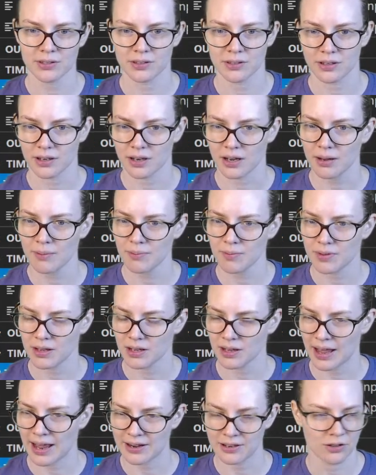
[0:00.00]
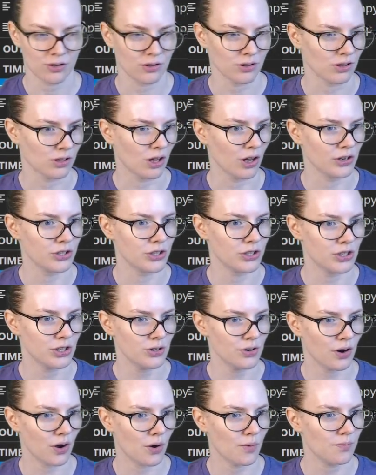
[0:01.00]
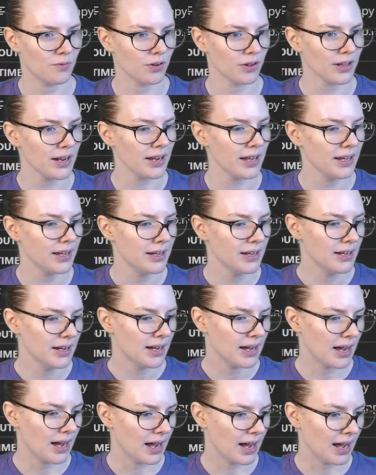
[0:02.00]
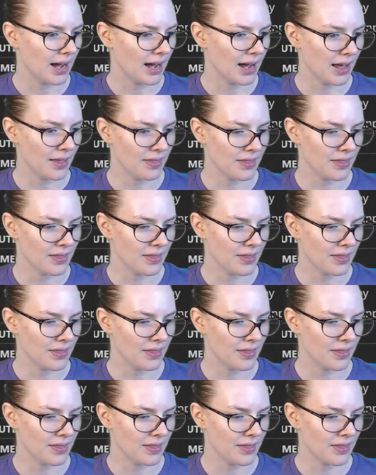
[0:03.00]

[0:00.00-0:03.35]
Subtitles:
Yeah, the latitude and longitude, hopefully. And